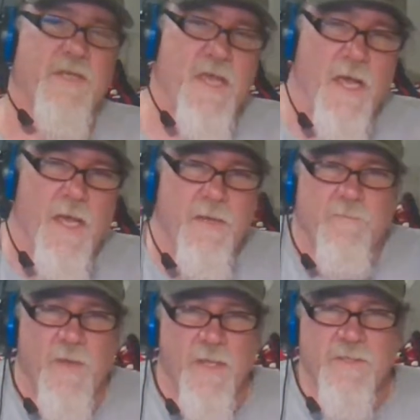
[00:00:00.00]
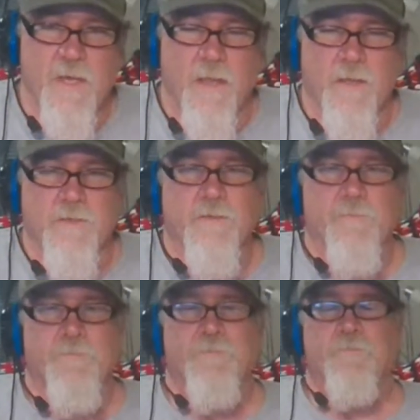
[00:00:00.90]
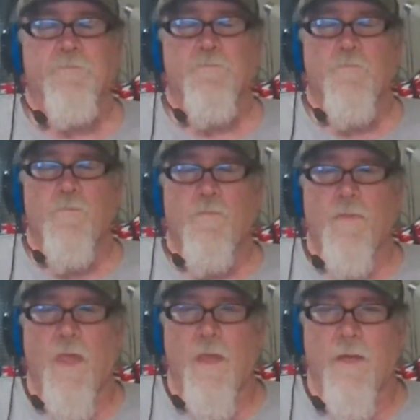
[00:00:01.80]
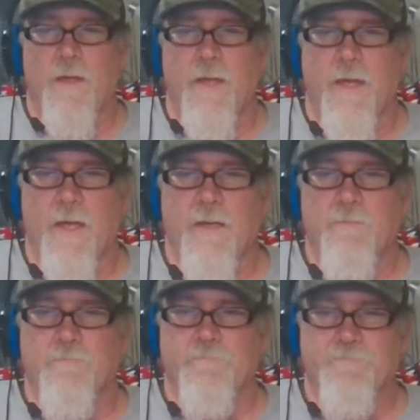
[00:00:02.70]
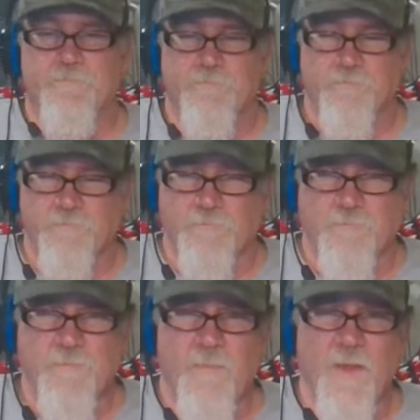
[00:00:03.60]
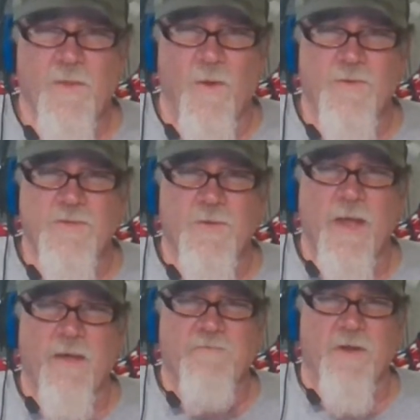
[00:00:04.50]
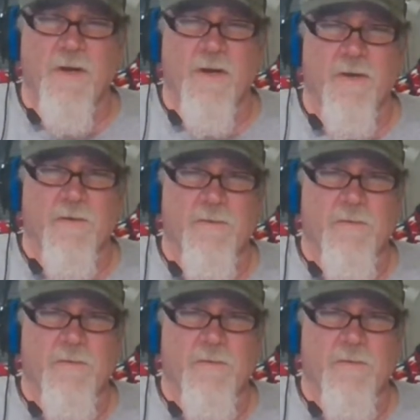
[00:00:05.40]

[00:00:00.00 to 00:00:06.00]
cut. It's colors, and those you have to earn.